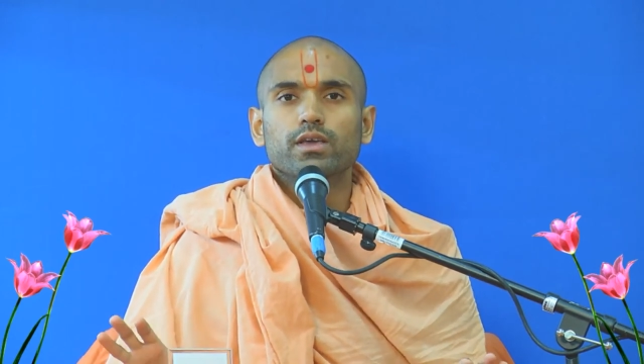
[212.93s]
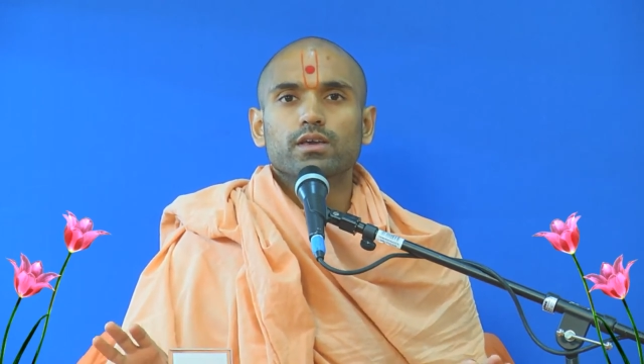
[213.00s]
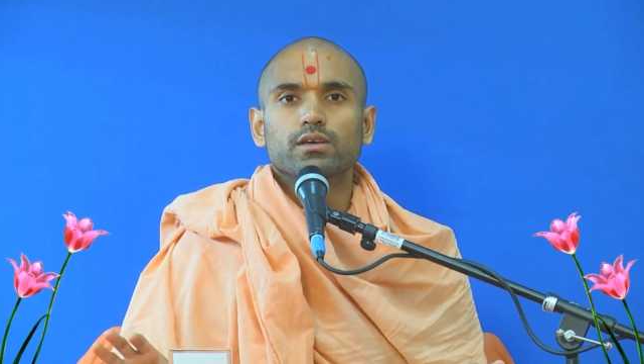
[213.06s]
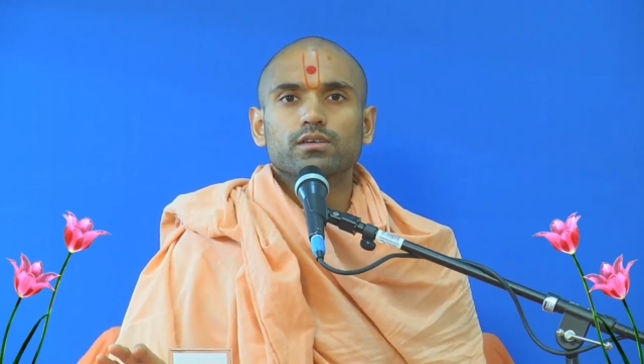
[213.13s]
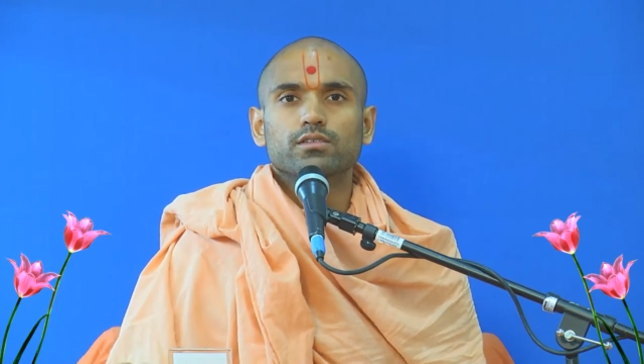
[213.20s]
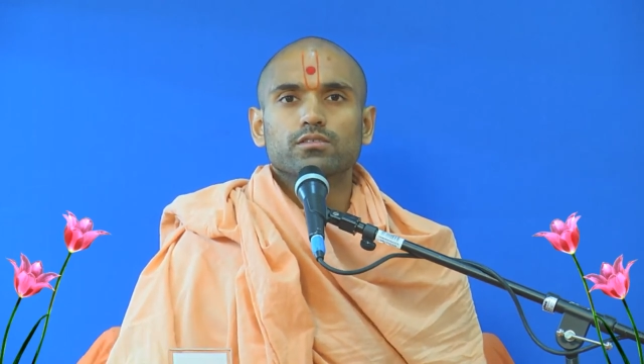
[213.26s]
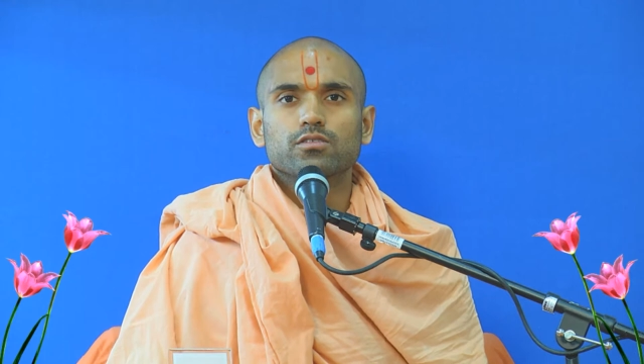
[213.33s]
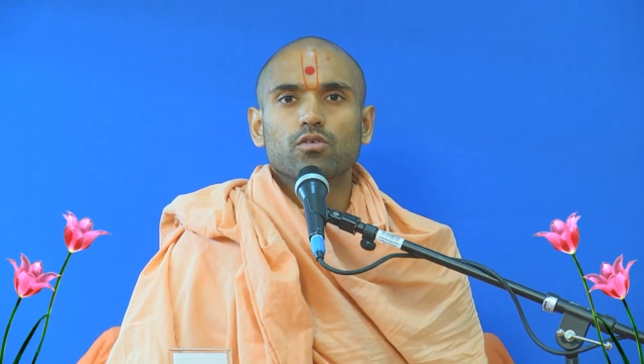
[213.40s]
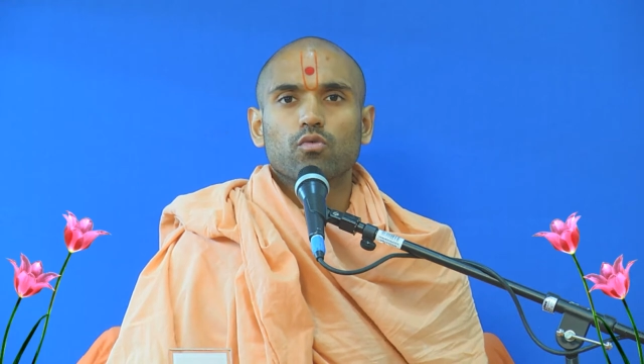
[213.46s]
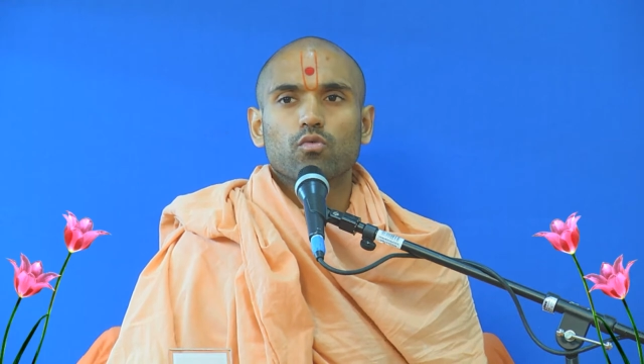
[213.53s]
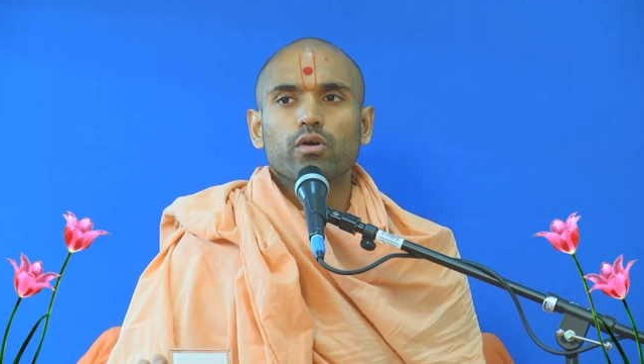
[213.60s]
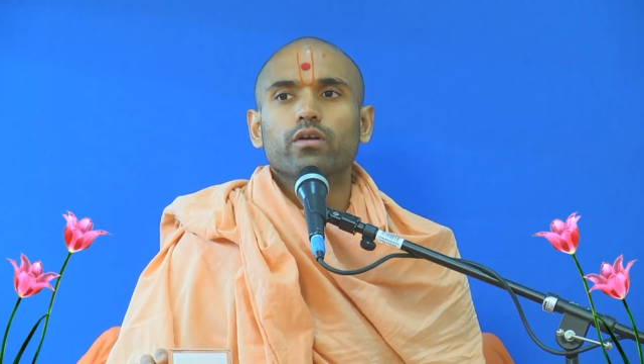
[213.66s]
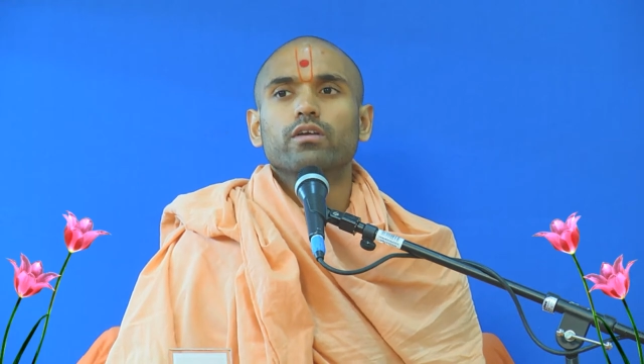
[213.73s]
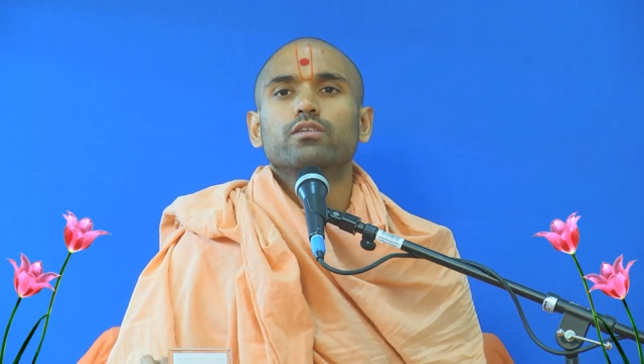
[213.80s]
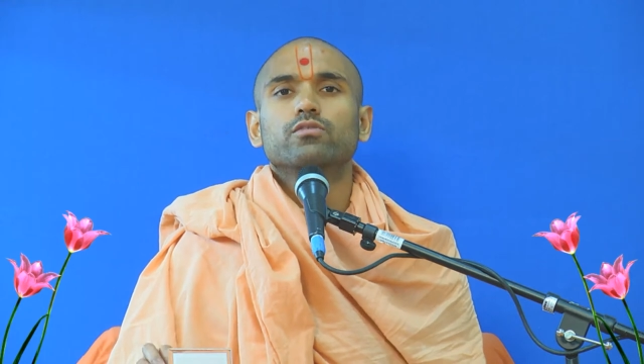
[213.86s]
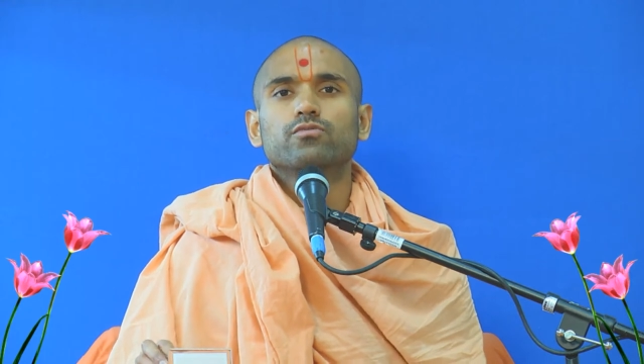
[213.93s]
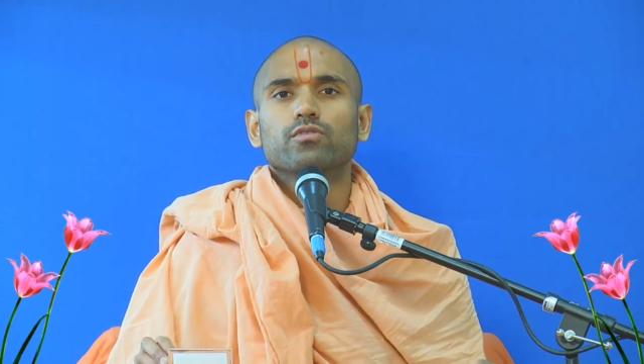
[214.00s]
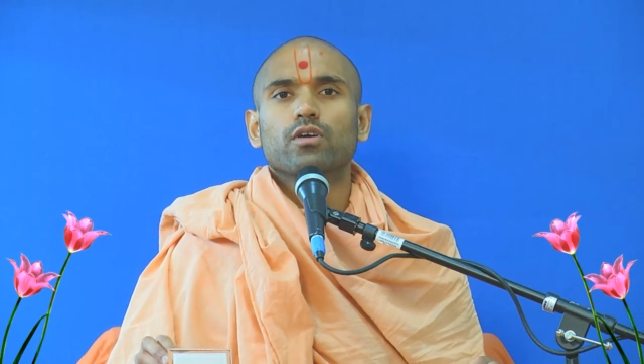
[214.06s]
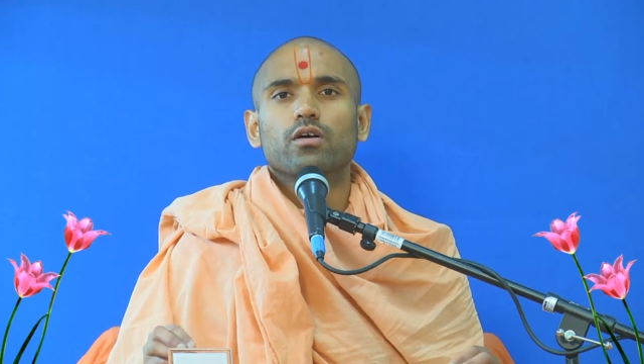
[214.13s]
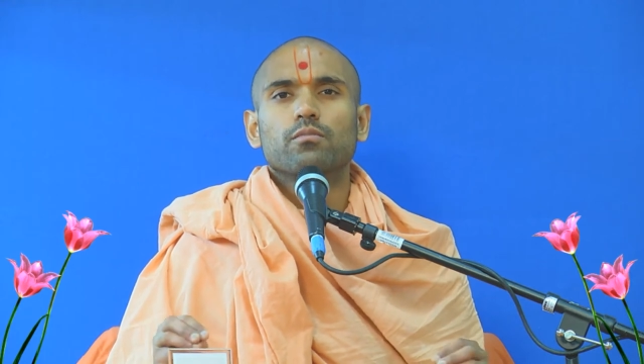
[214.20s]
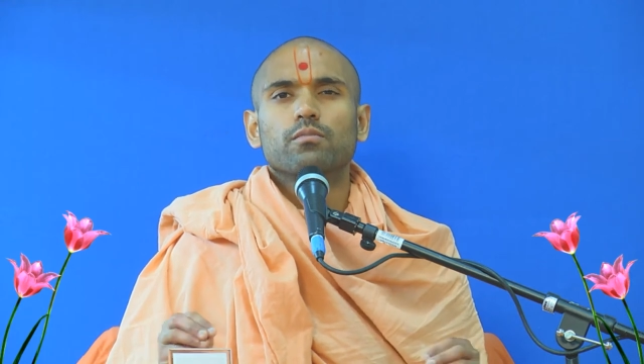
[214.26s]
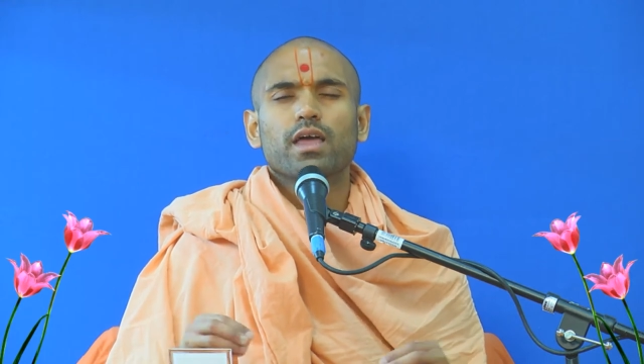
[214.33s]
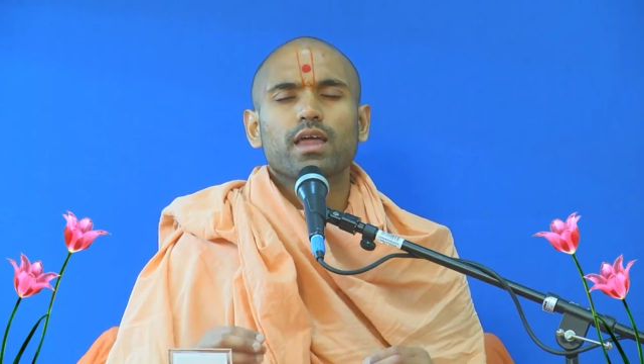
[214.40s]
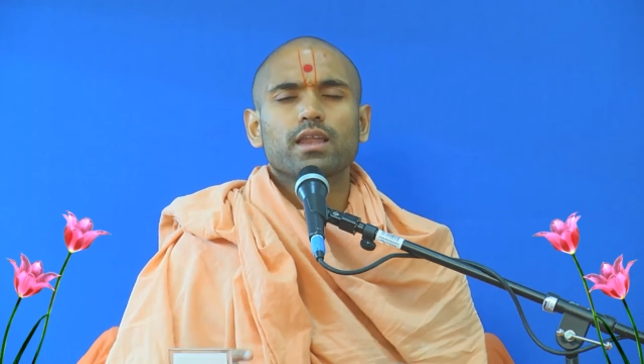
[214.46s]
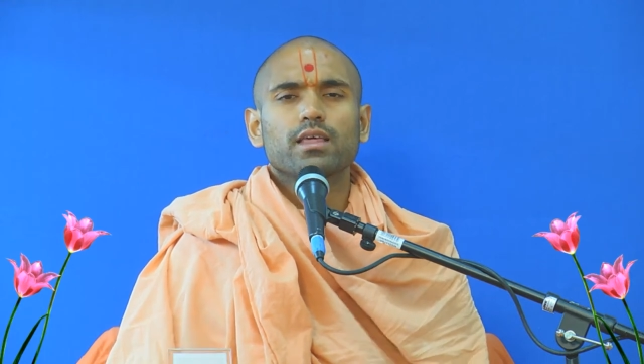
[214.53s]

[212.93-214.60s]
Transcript: where he's from, anything.